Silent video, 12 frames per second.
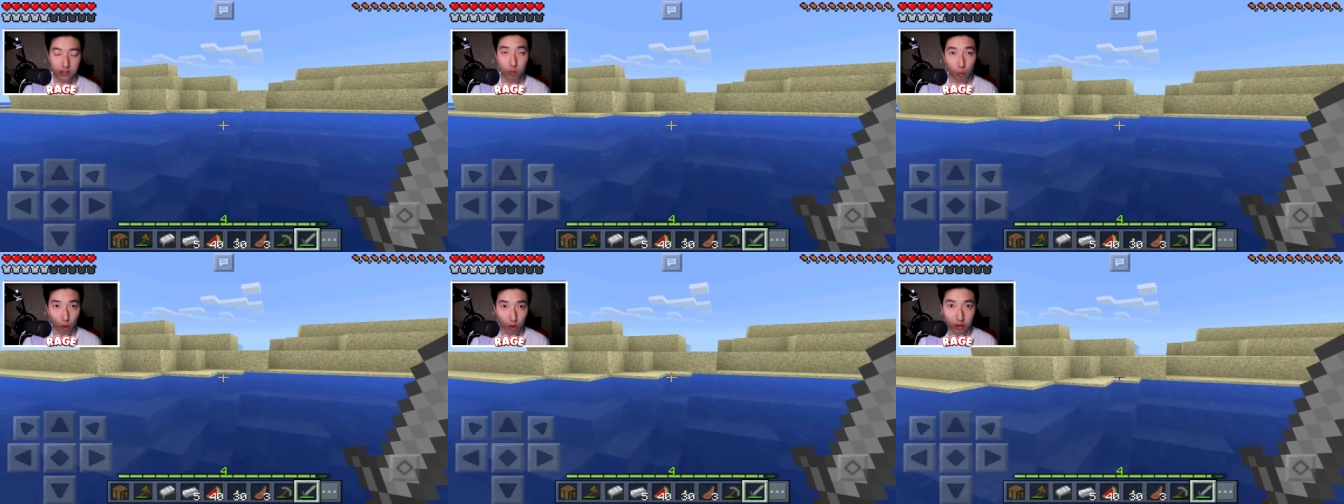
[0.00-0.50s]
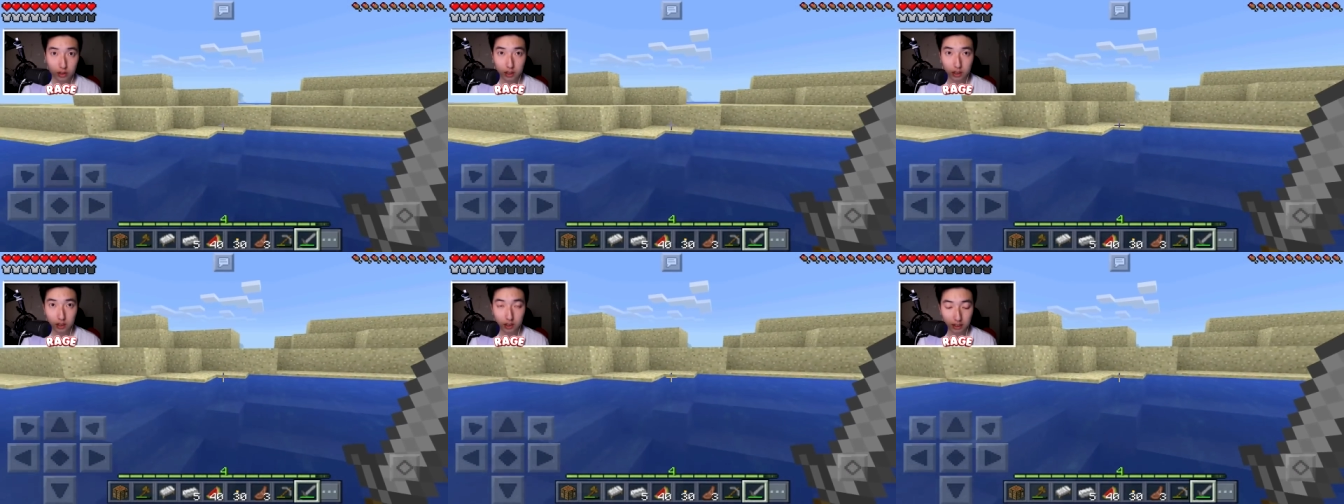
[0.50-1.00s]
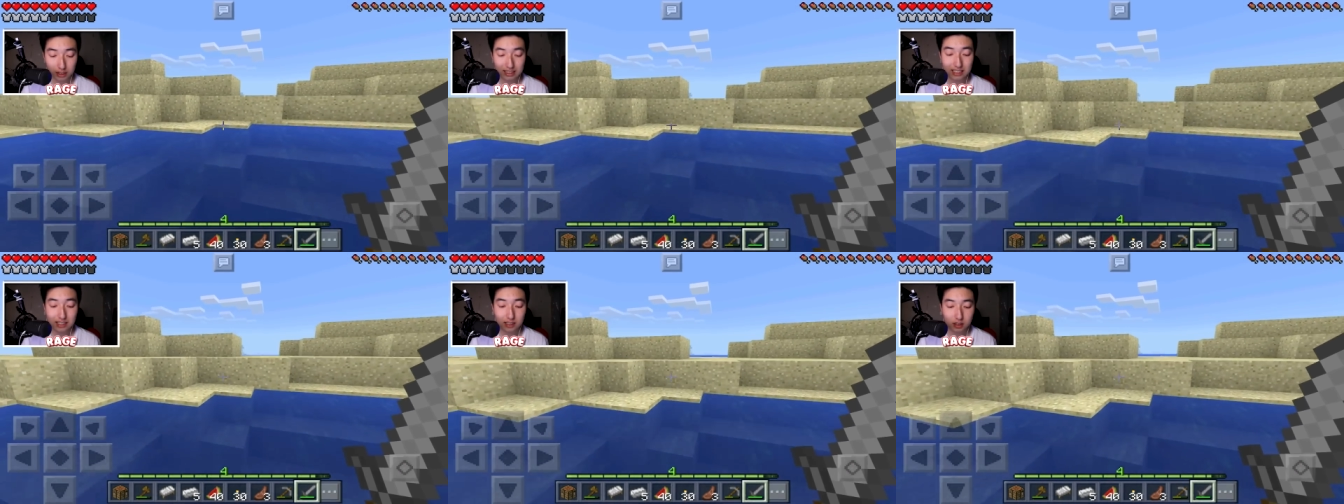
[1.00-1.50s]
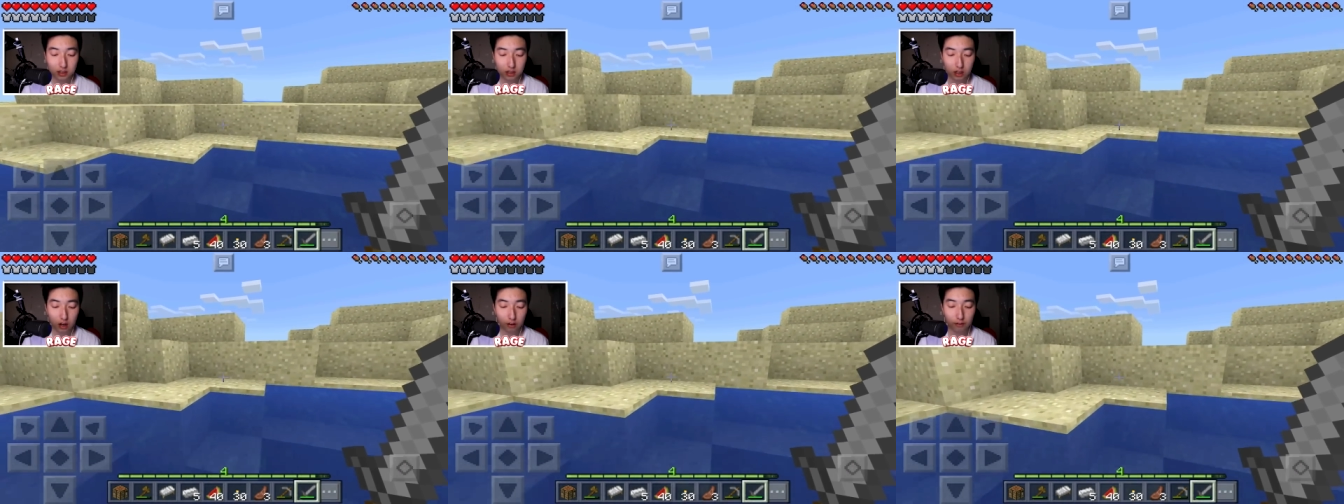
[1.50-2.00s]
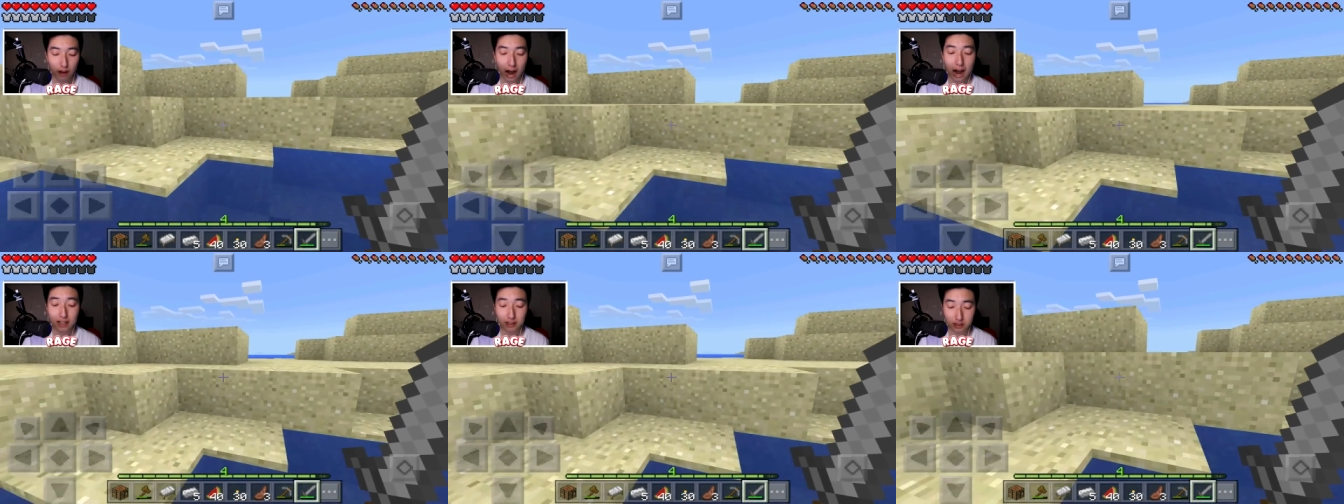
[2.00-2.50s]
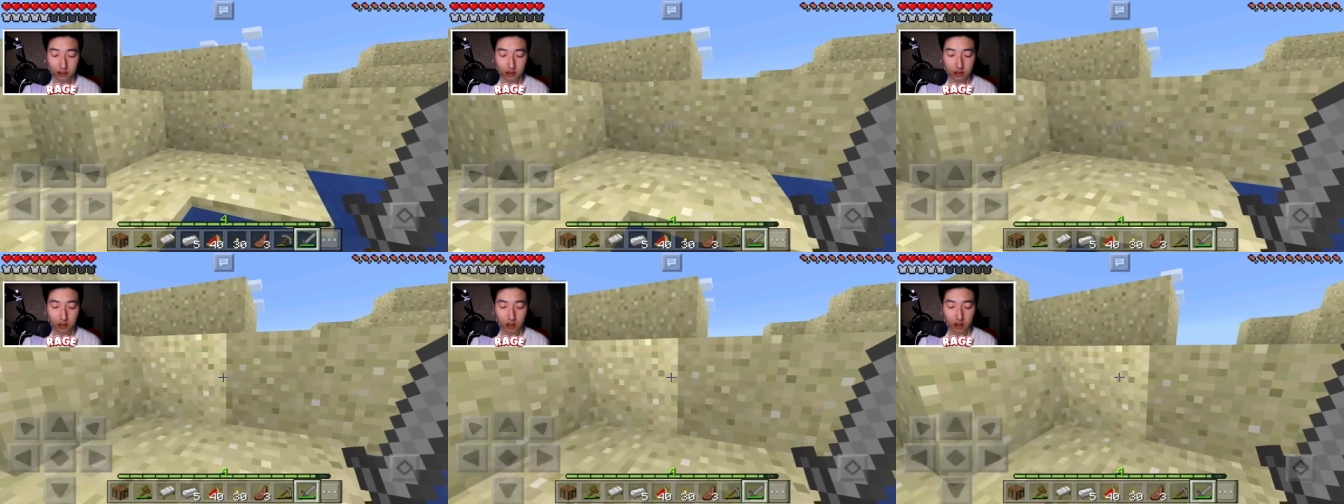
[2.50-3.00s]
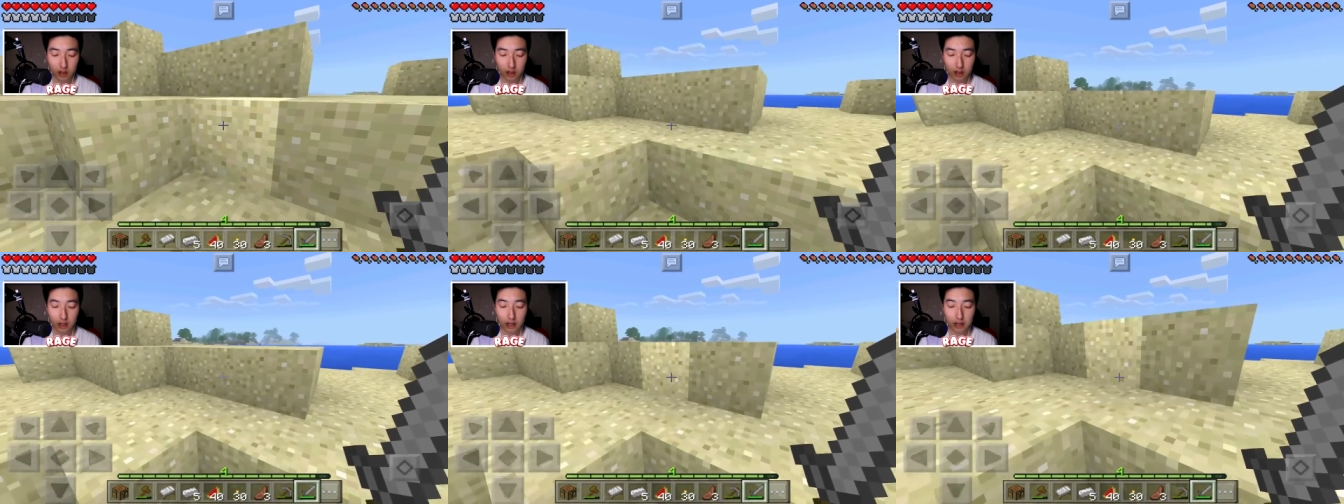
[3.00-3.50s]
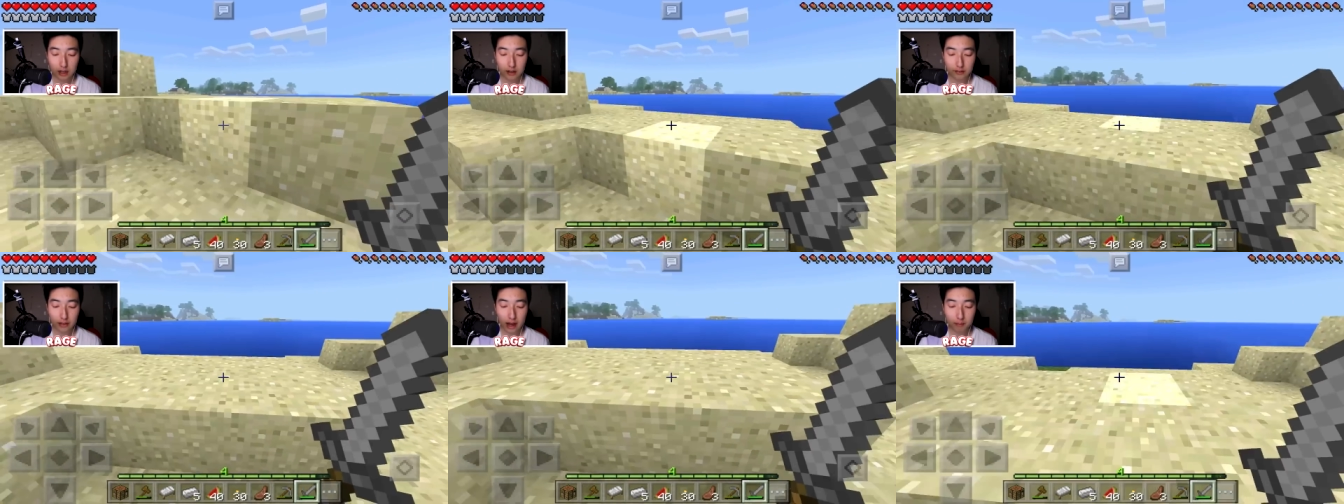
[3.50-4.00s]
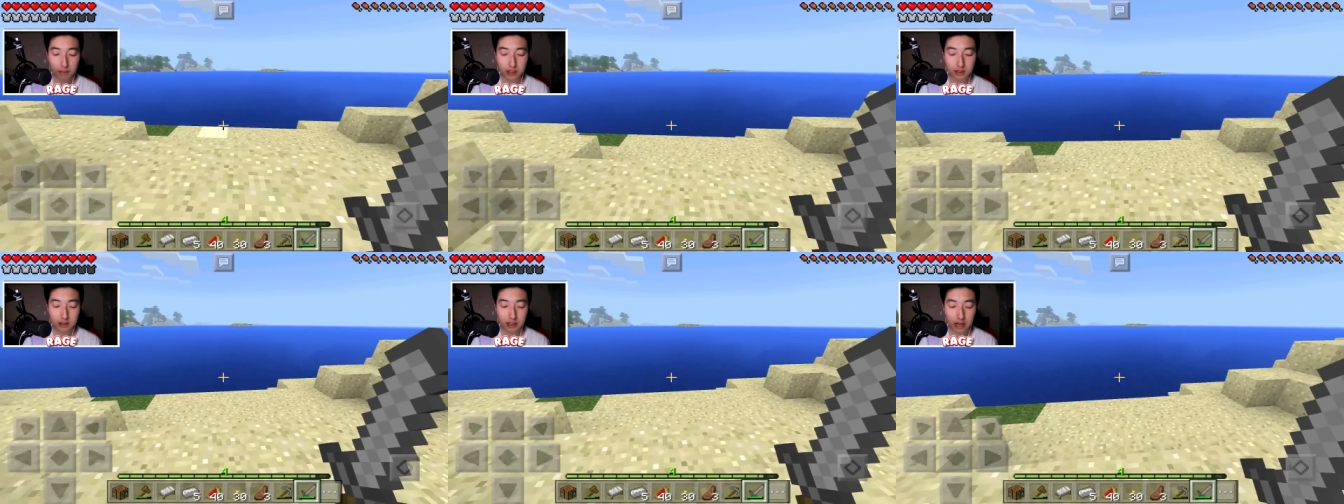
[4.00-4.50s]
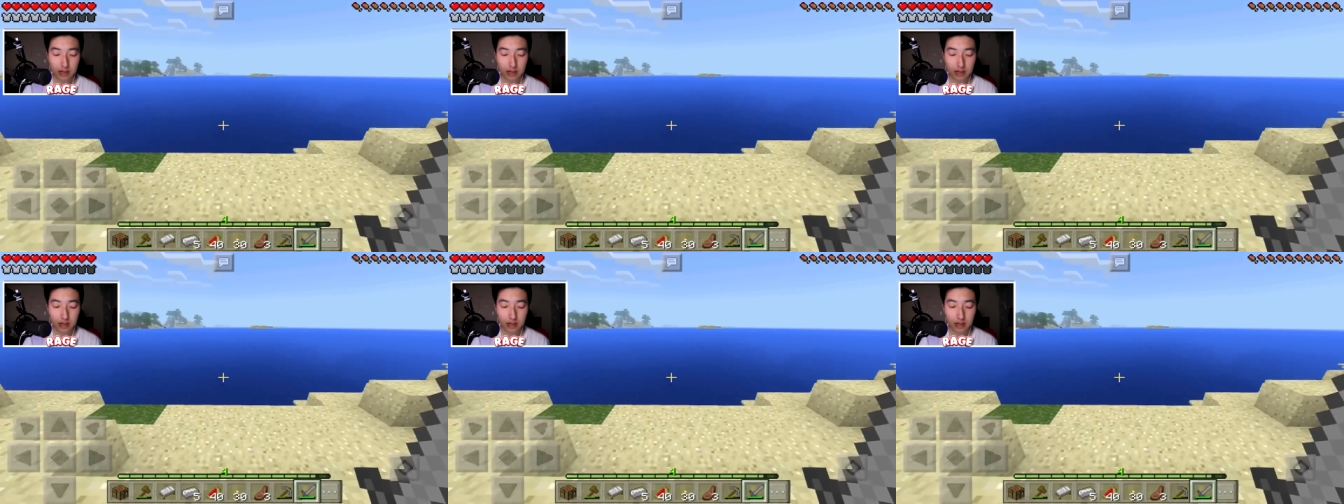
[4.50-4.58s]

this world consists of islands, and that means